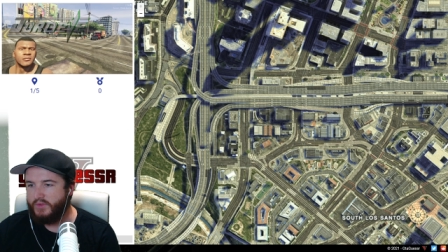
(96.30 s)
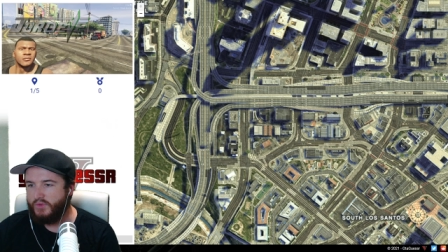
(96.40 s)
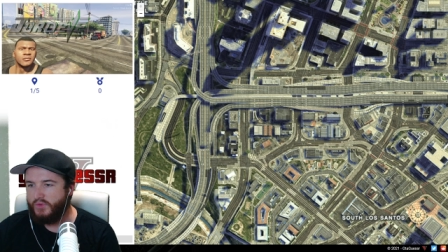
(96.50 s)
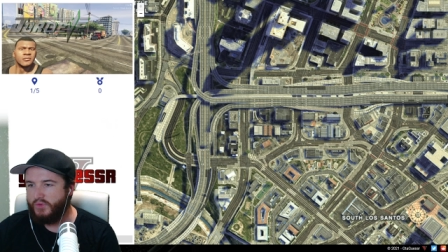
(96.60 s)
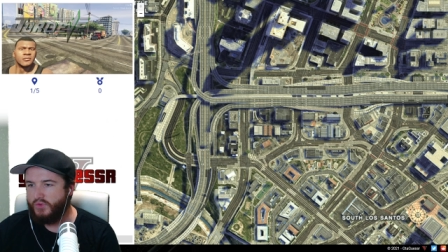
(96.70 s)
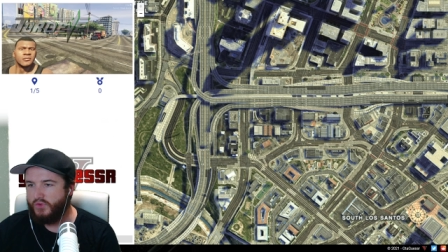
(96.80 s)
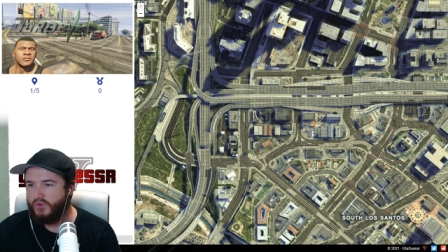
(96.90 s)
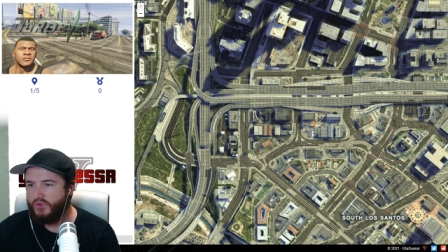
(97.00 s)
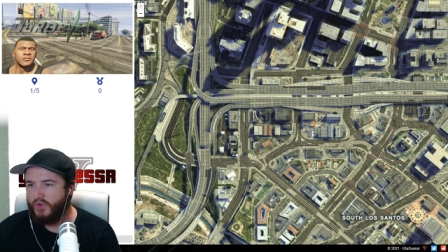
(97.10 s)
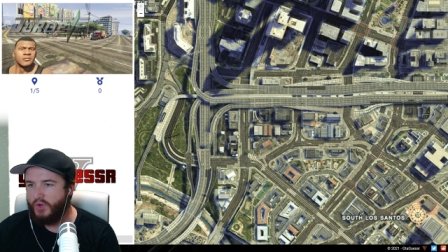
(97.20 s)

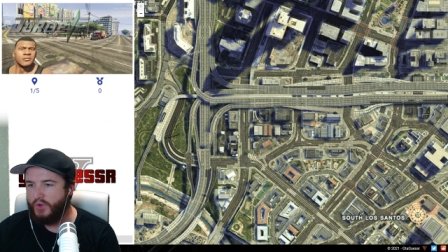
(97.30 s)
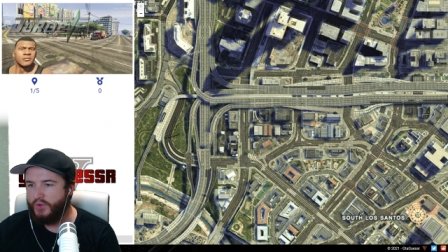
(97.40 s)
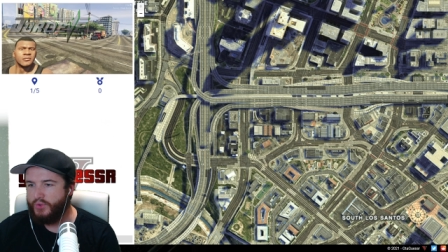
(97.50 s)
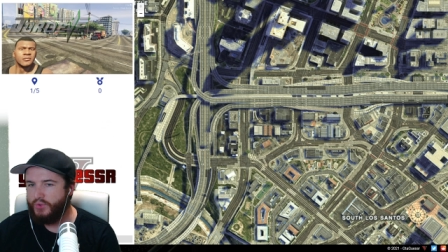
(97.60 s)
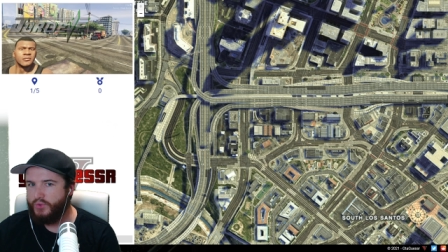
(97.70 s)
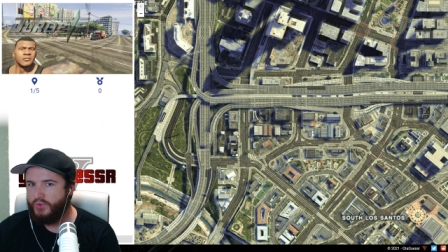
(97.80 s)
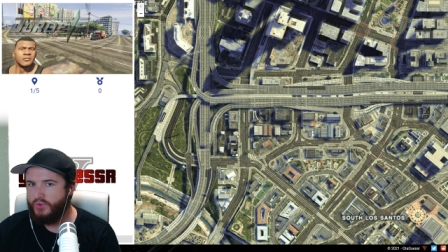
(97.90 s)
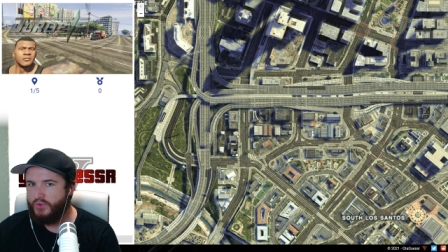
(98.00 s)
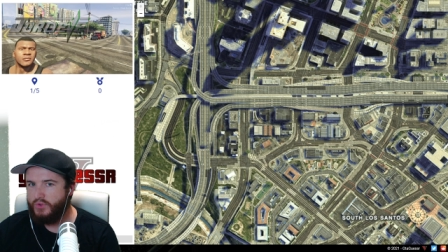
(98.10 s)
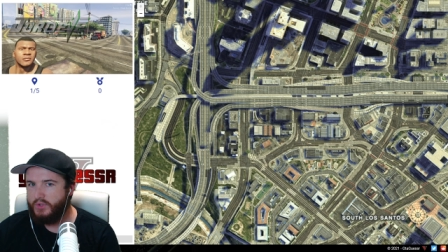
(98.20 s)

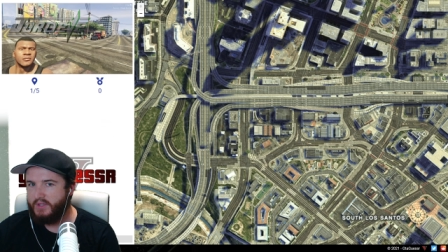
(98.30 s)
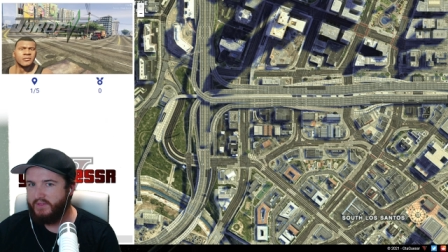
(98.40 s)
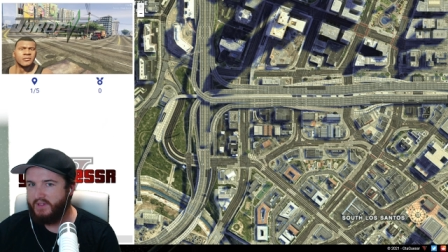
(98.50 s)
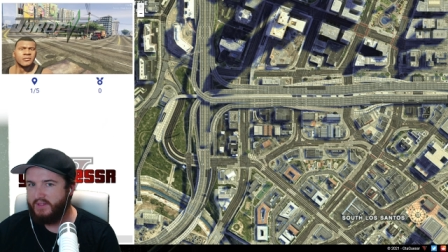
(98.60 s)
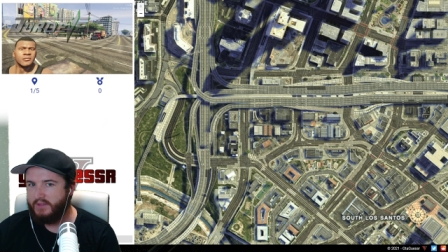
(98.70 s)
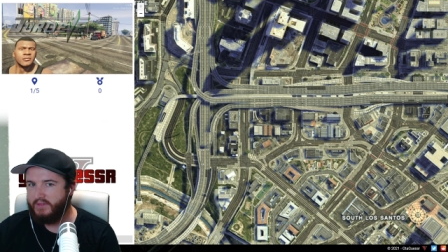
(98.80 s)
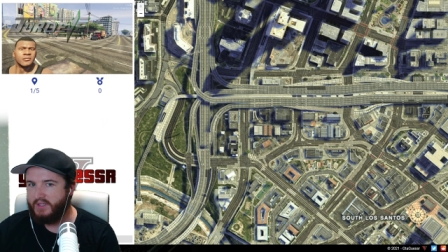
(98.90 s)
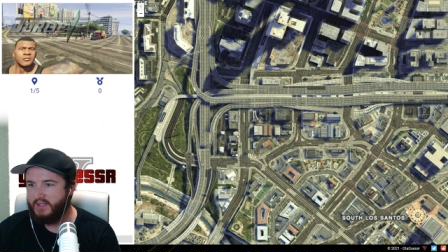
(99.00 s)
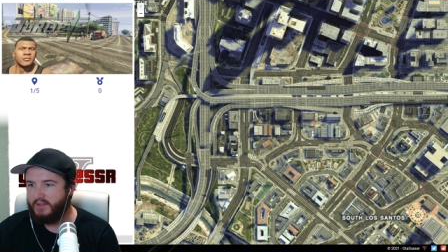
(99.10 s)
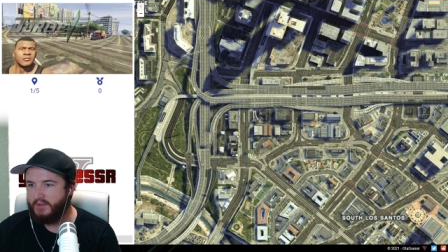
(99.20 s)
So, if he's over
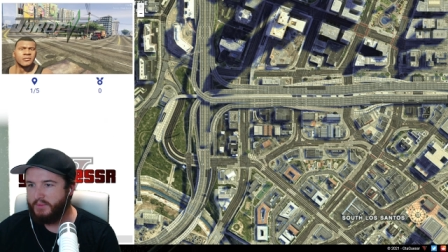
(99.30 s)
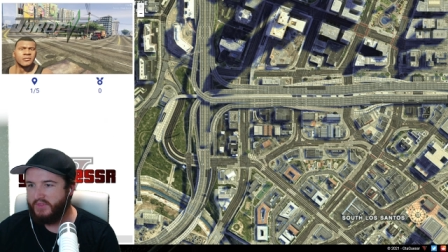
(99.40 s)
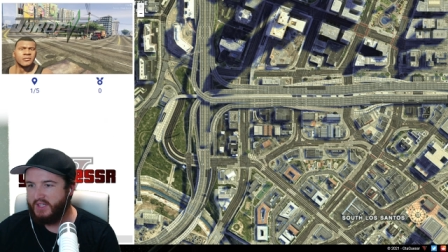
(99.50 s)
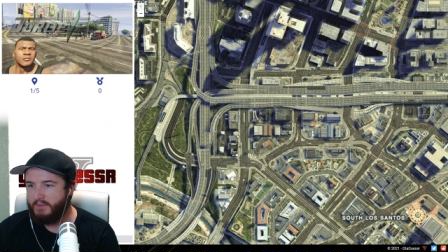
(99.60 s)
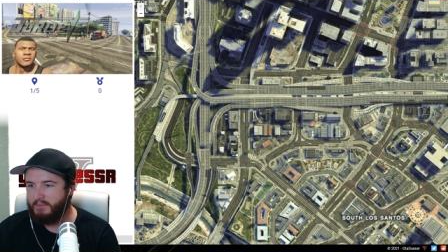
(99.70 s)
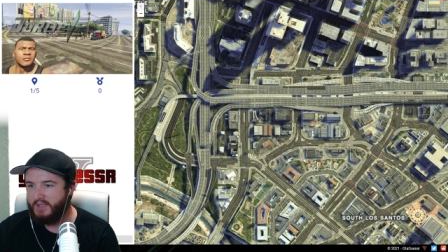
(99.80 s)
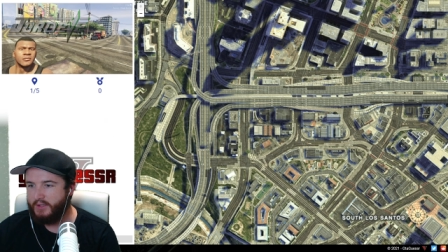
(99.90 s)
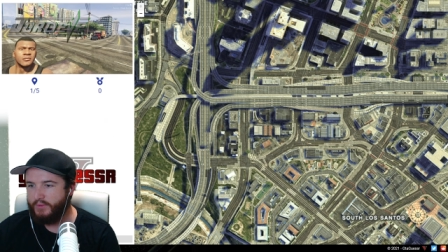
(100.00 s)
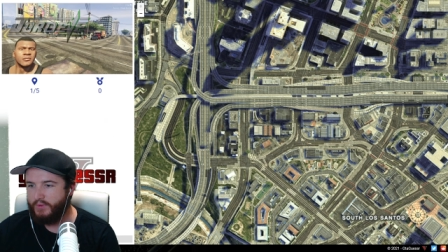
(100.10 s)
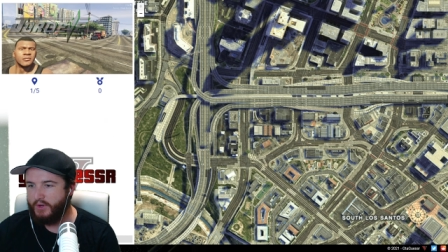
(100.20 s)
there, we'll say in the middle
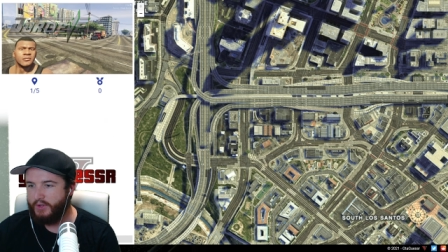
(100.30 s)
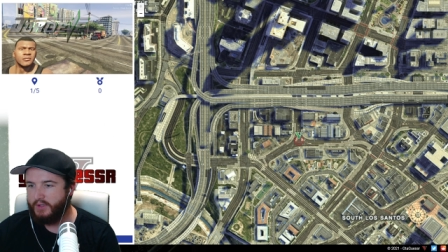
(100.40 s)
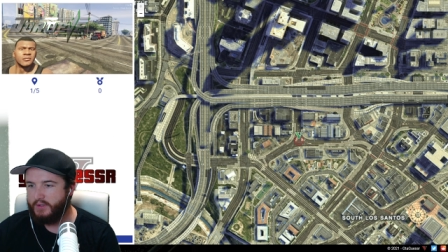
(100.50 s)
of the road.